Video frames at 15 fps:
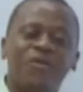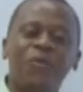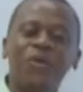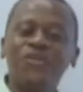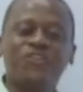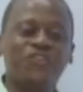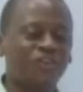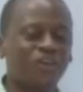
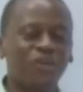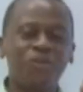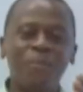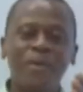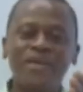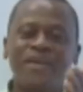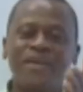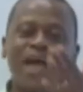which
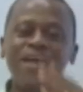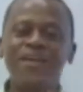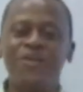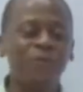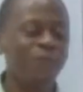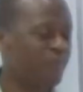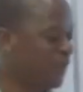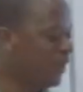may guide
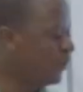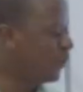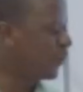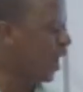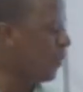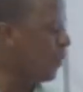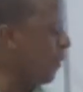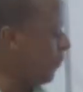you
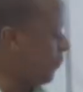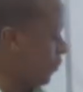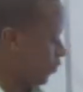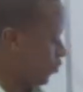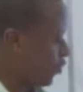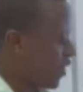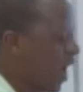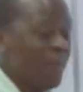to come up,
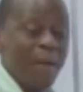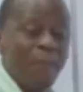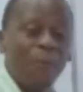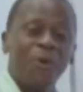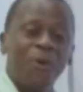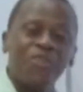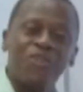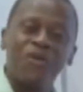to come
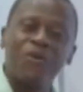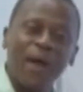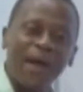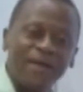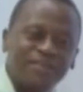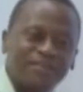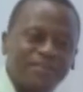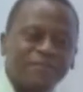up with the
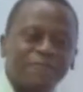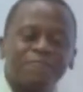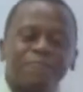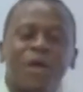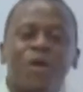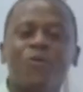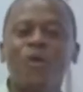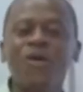right
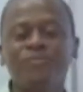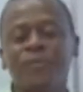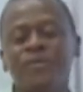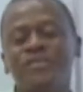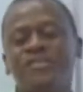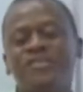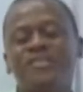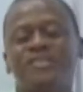
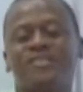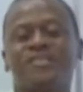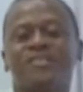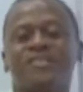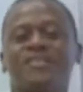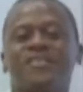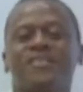response.